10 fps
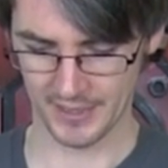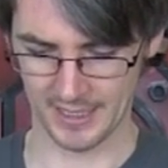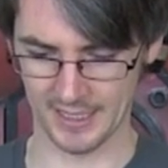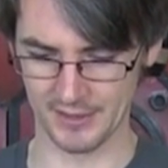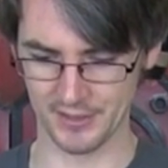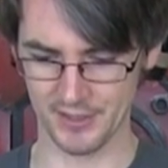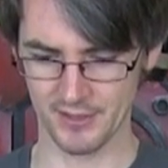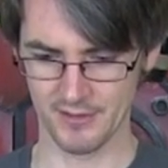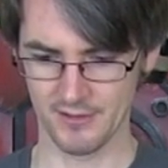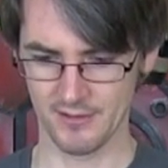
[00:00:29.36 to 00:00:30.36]
and
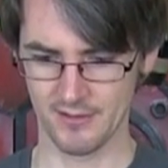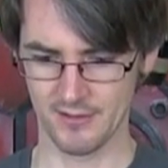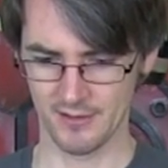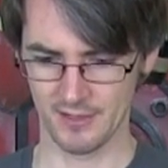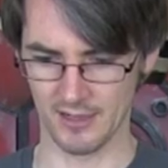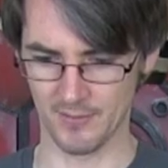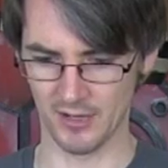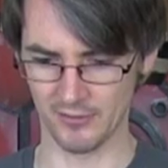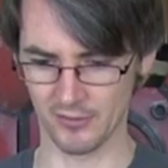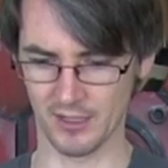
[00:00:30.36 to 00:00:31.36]
a
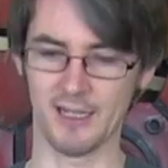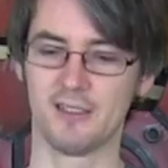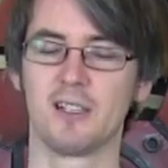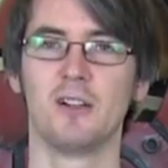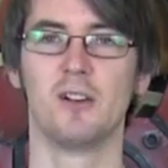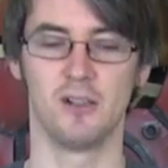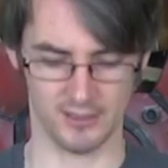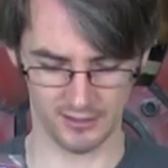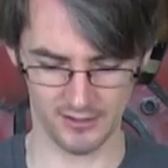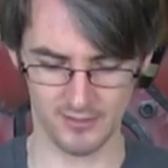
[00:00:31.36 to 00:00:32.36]
Marvel Collector Corps
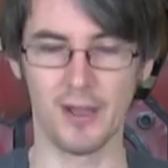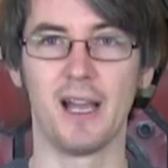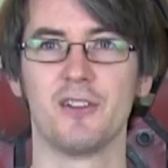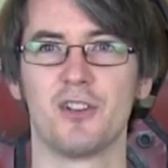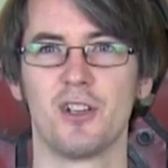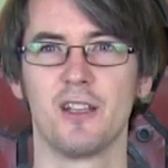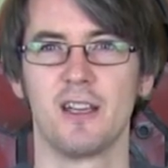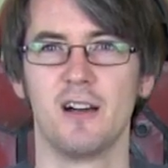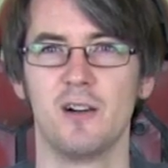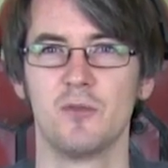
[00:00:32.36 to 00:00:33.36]
cloth badge. Here
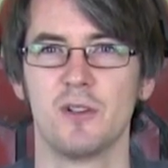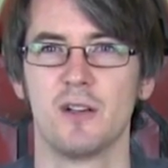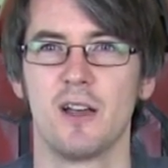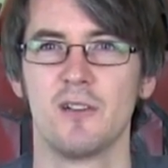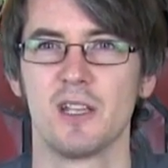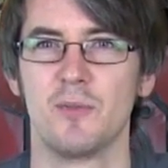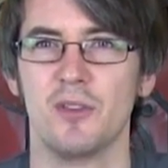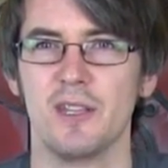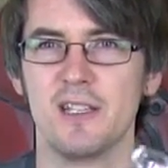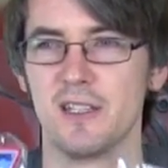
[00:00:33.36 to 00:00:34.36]
they are. We'll do a close-up
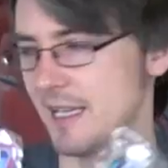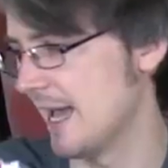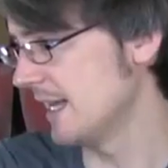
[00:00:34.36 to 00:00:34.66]
on these at the